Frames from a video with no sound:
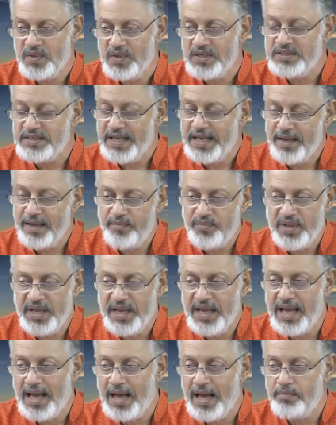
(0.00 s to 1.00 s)
The same
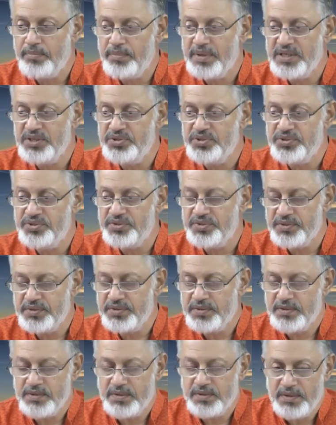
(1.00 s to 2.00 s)
thing happens
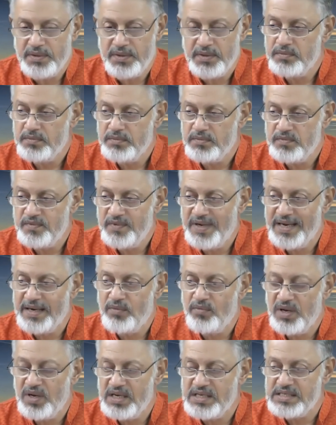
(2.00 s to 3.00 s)

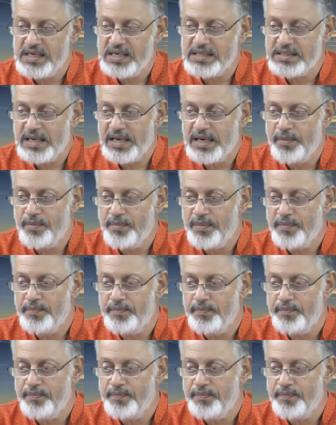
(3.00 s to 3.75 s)
when one is asleep.